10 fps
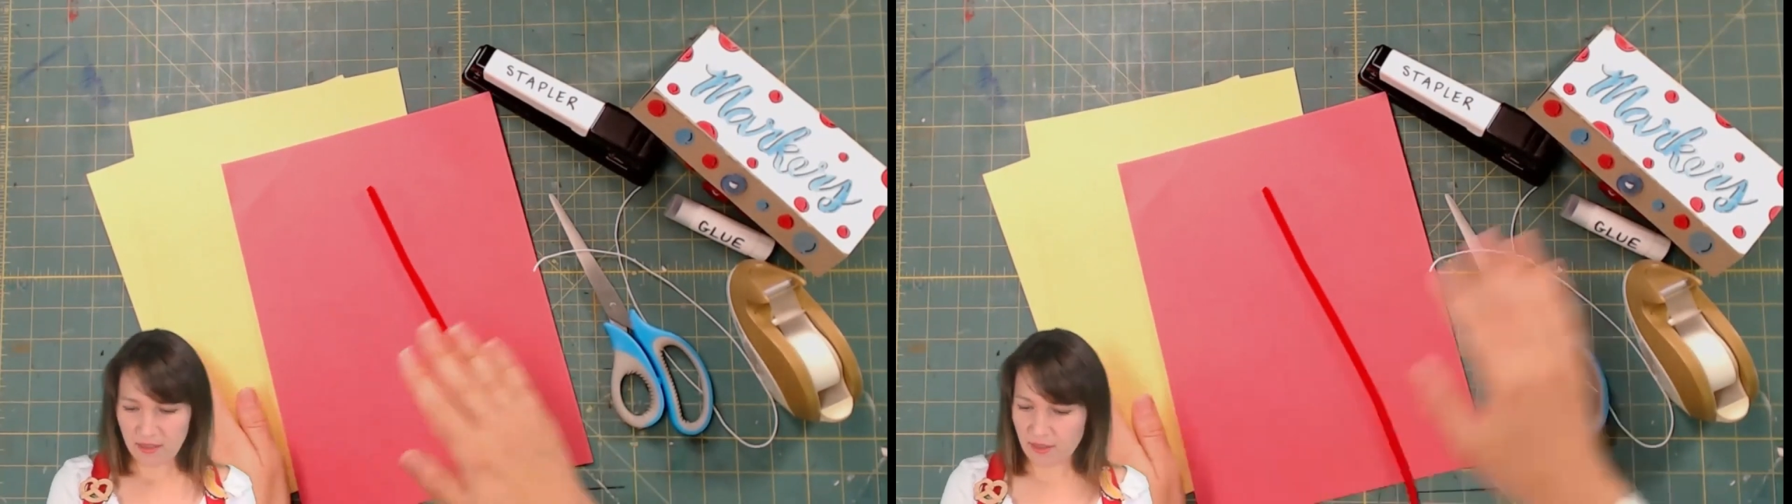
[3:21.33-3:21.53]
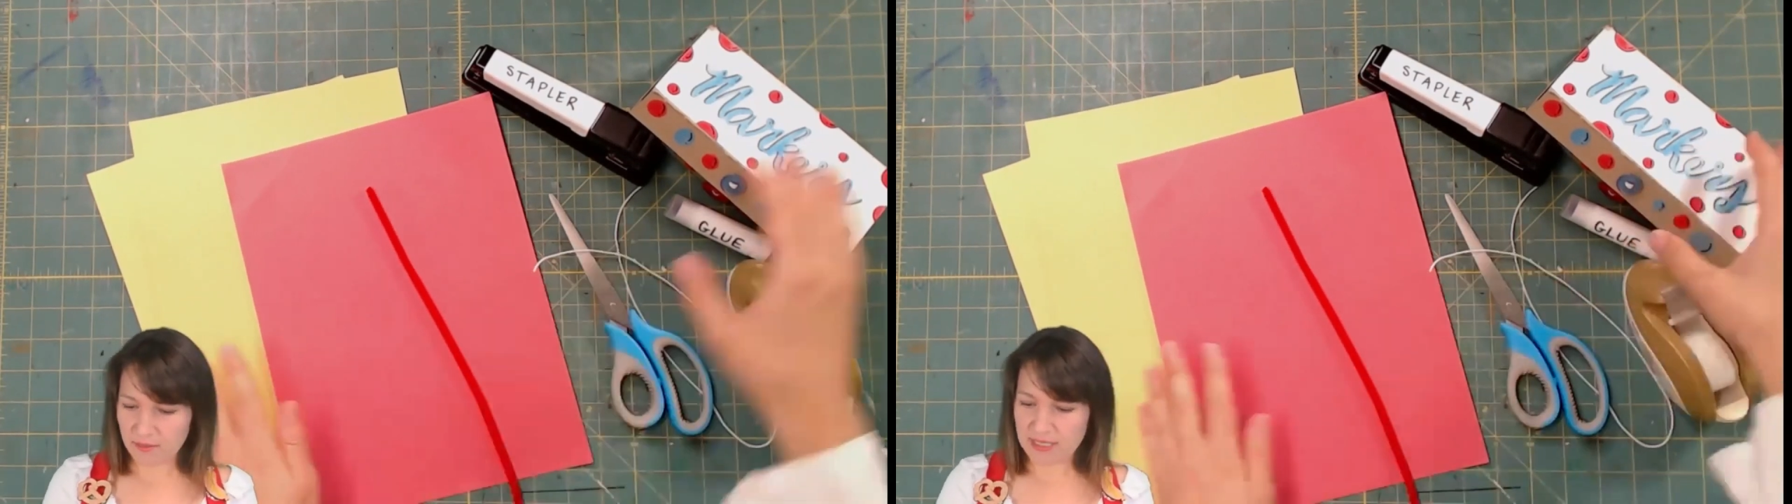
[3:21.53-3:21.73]

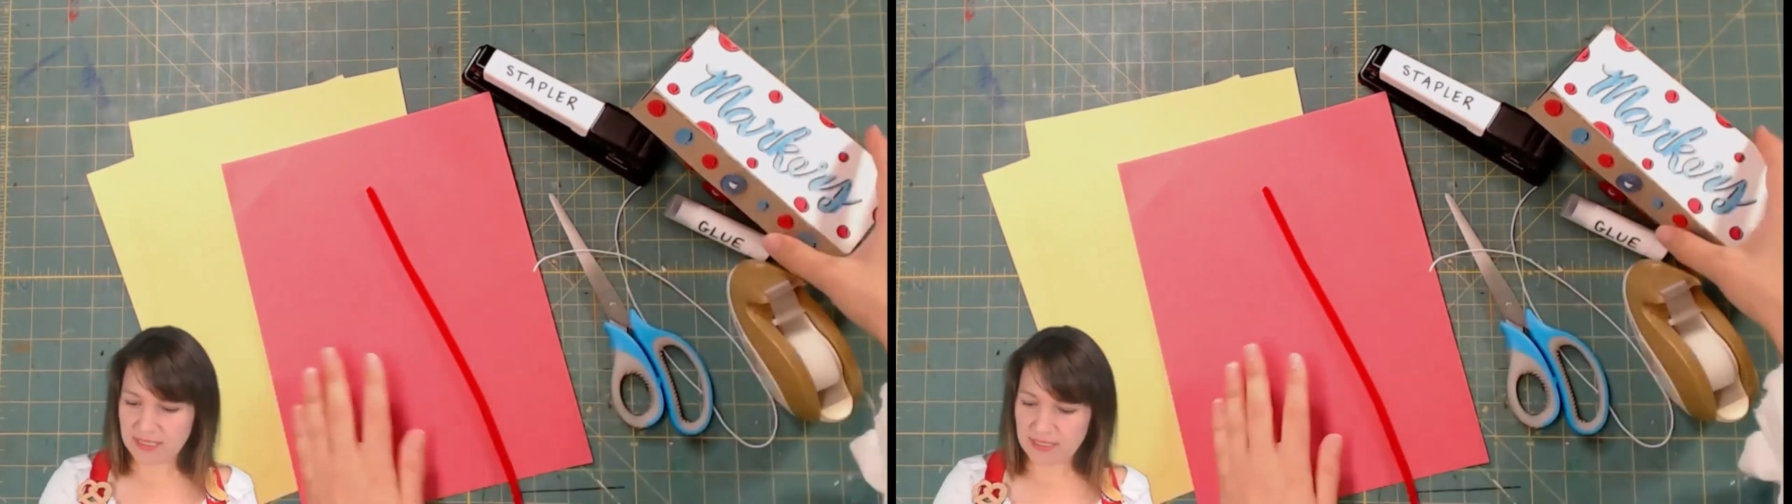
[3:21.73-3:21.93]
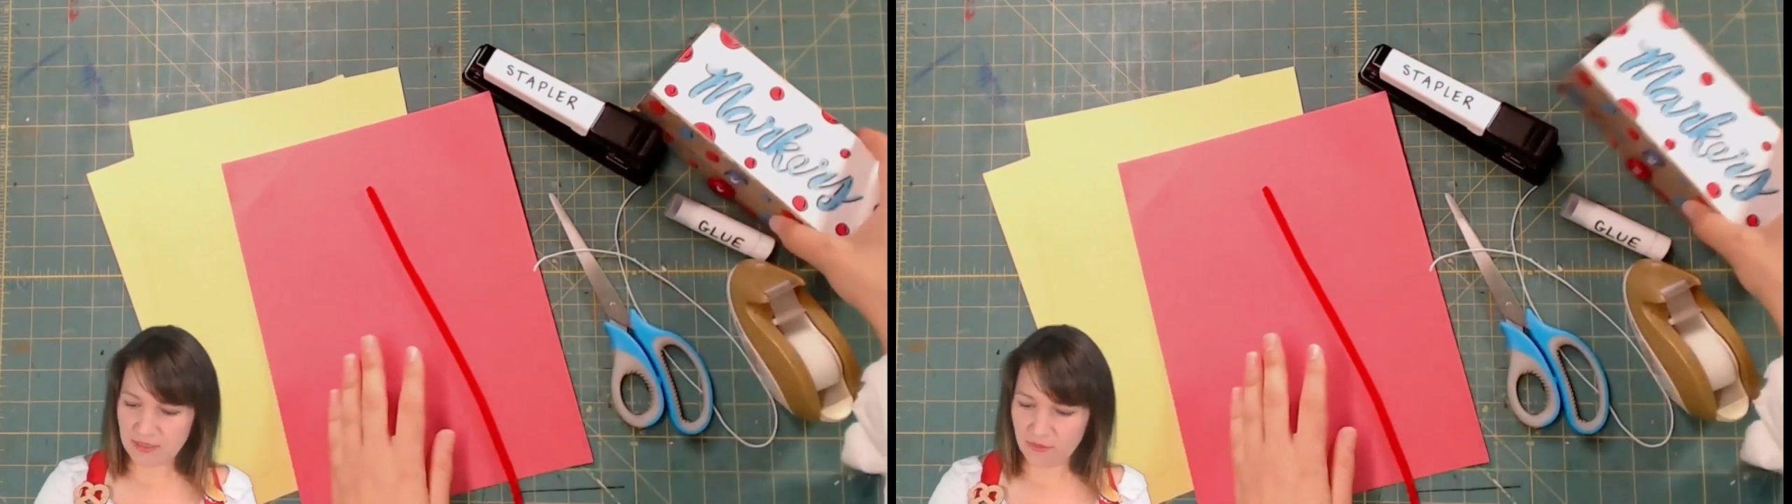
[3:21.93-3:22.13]
the
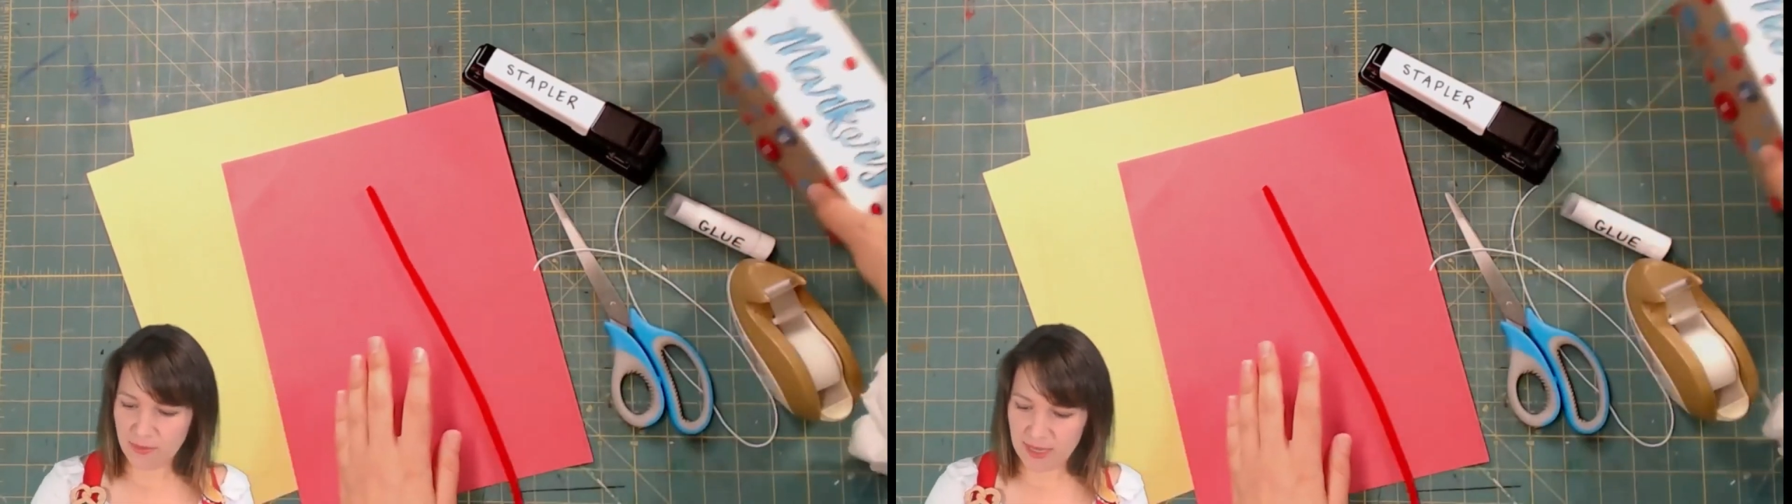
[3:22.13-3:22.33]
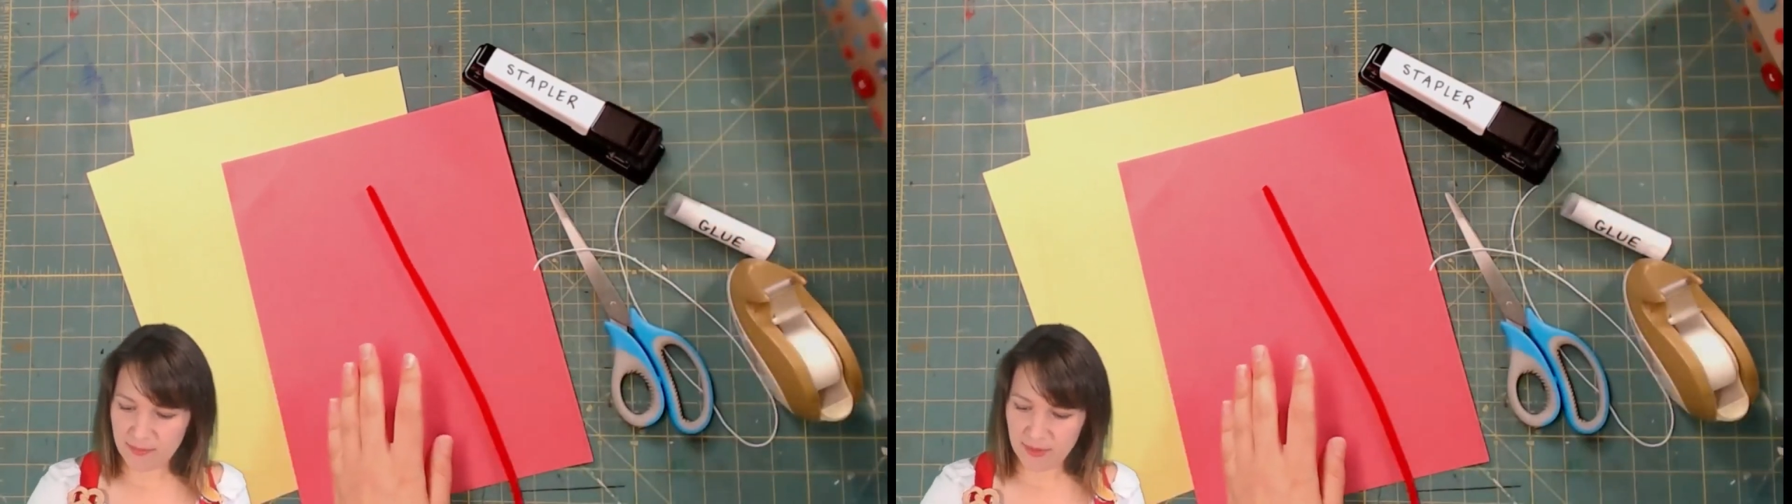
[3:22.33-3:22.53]
pieces of
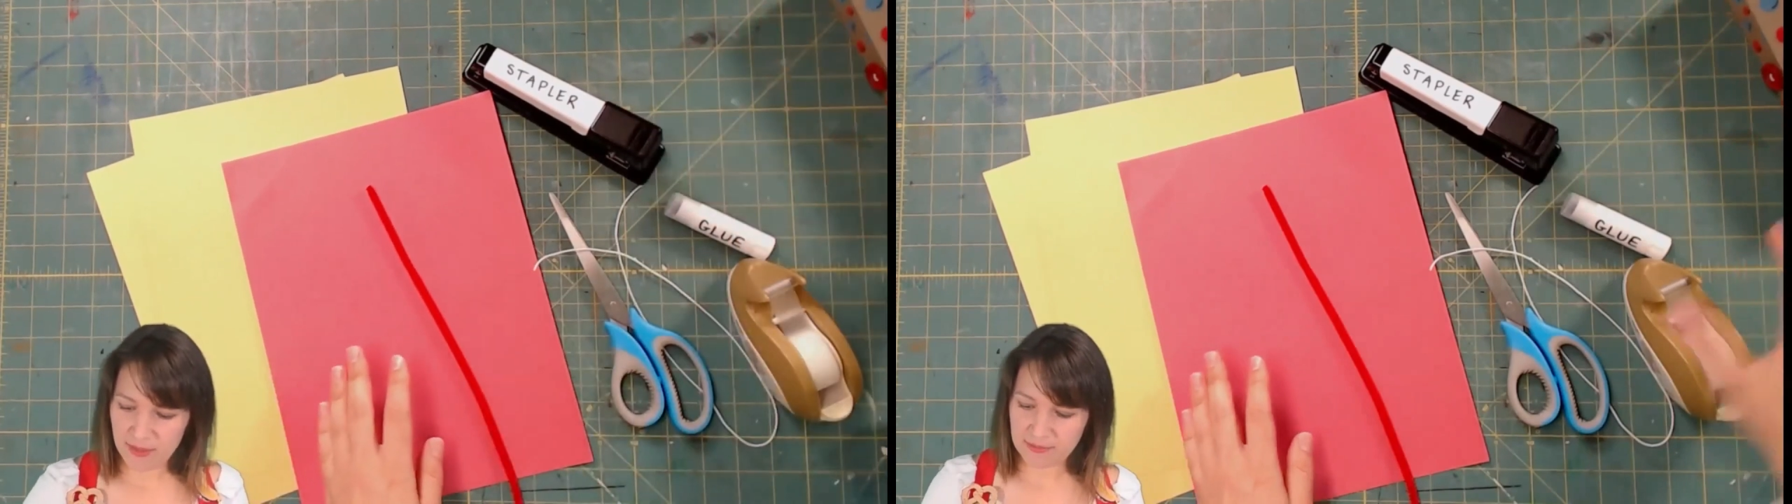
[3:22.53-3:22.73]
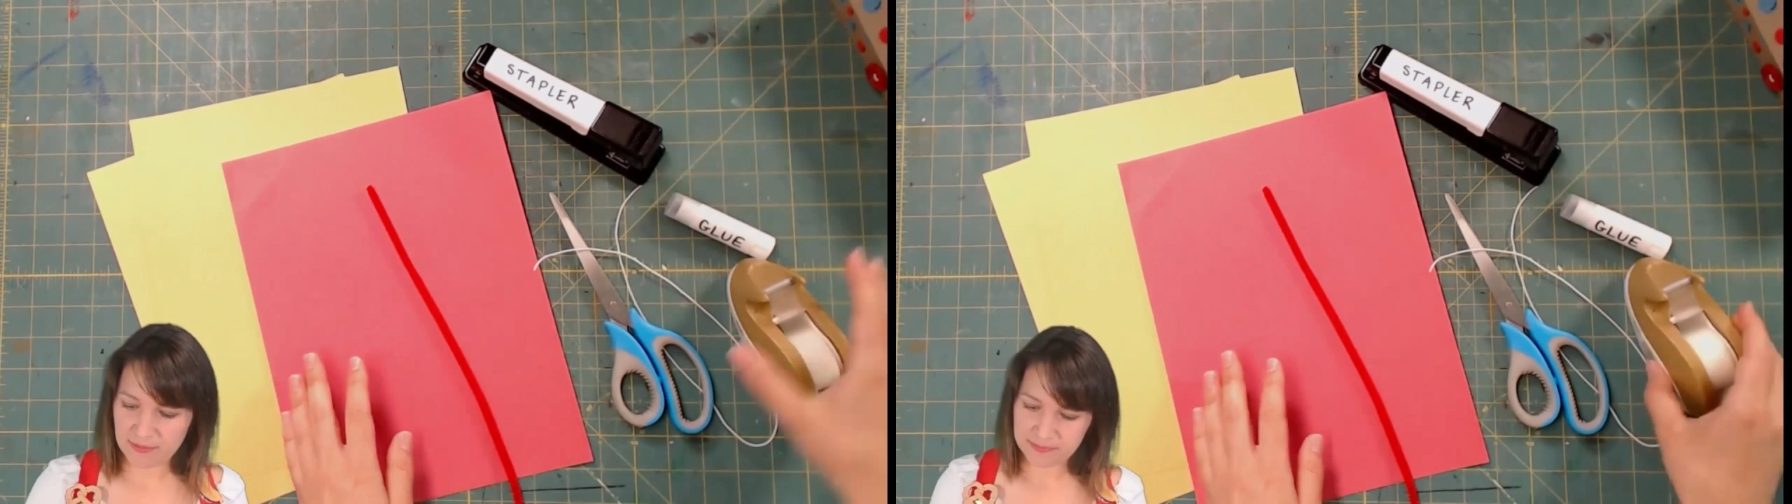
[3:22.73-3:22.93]

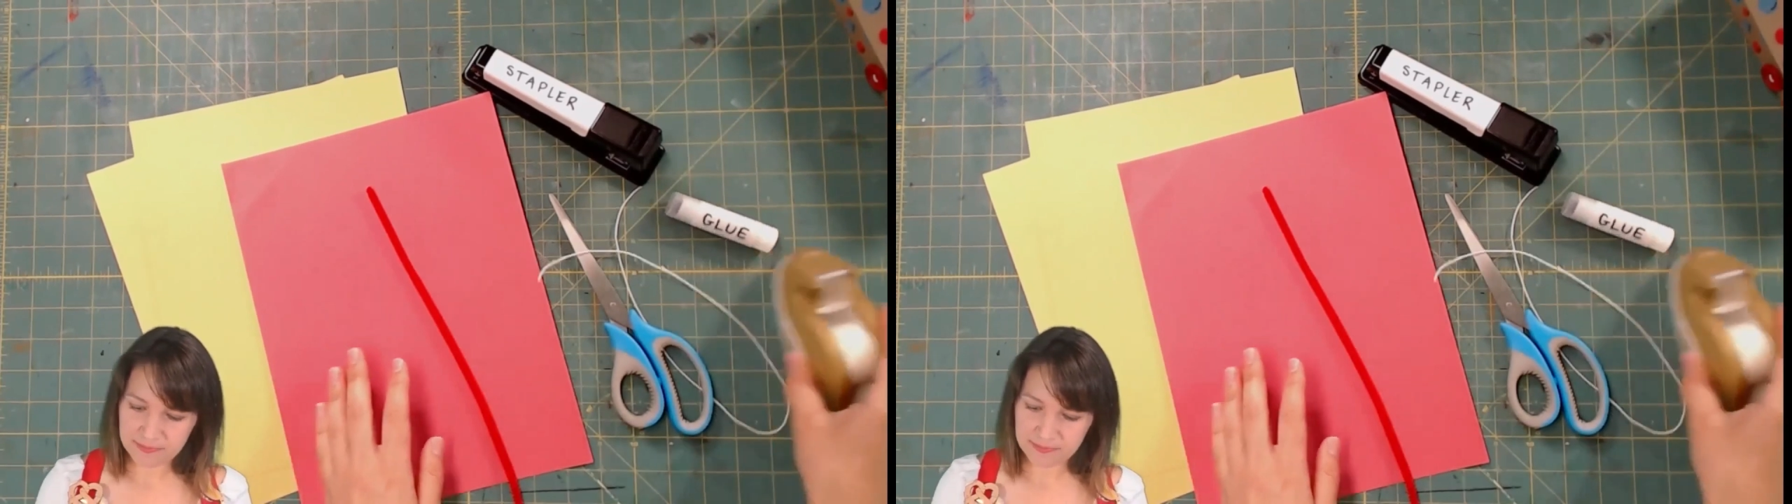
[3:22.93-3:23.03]
paper.